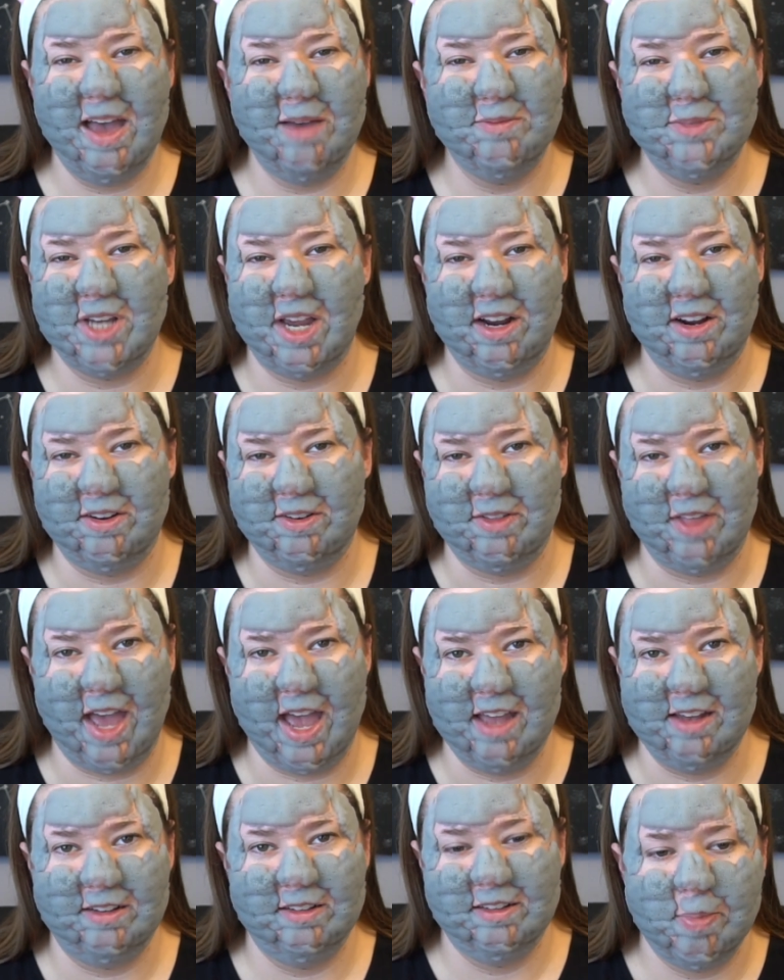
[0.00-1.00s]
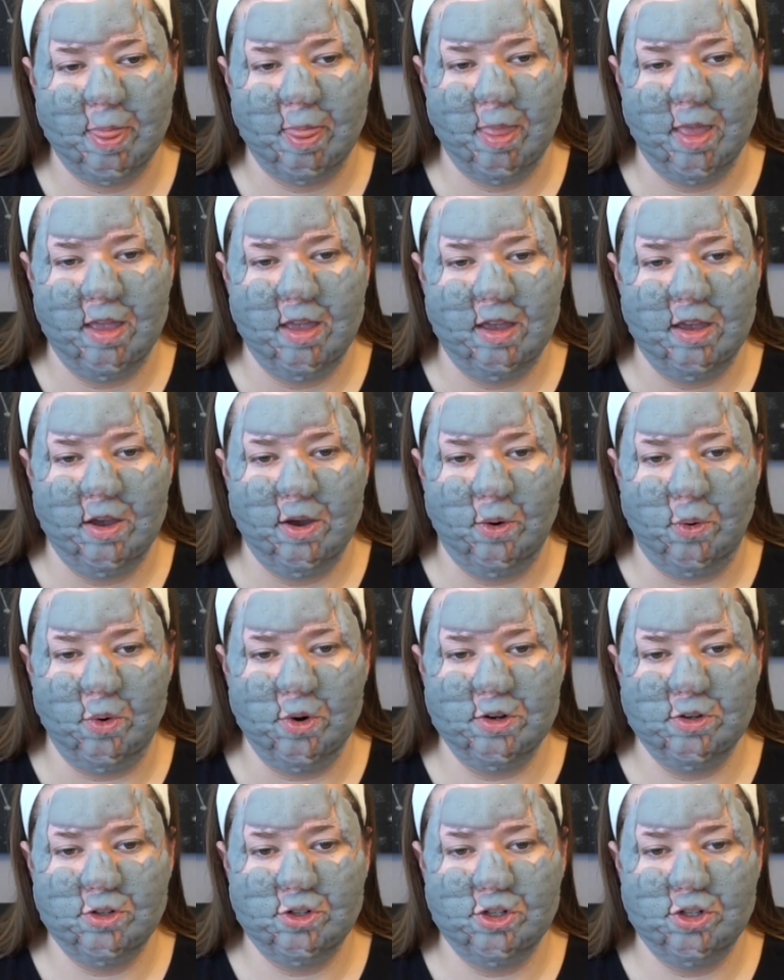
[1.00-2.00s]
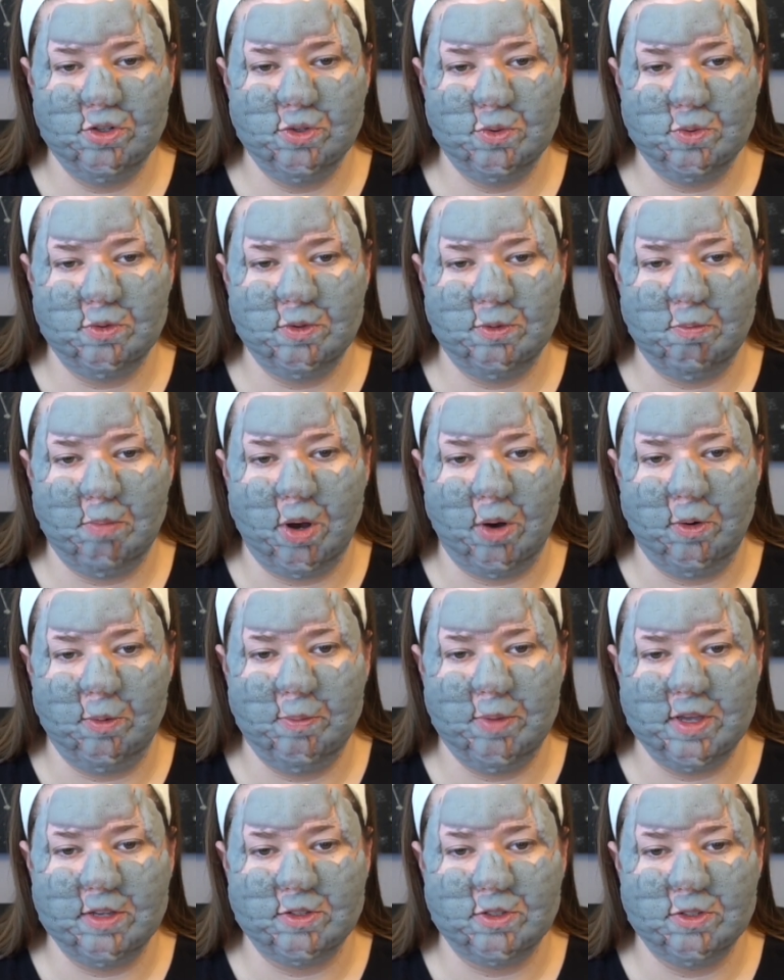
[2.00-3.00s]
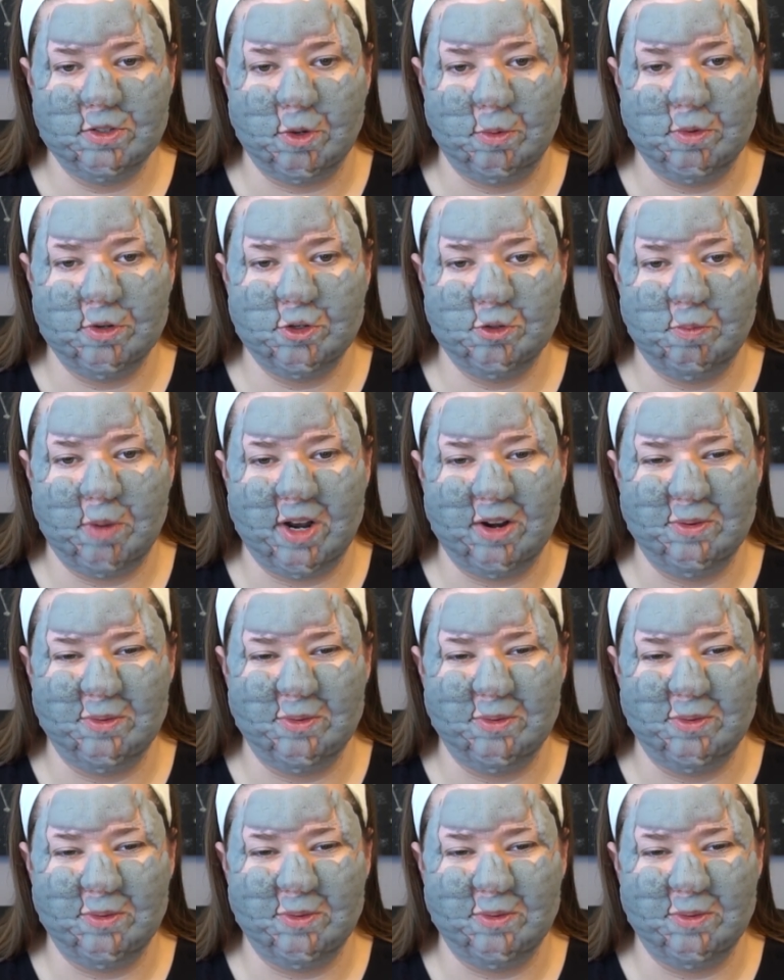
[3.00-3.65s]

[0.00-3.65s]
I'm tired of that. Orange juice with pulp is so much better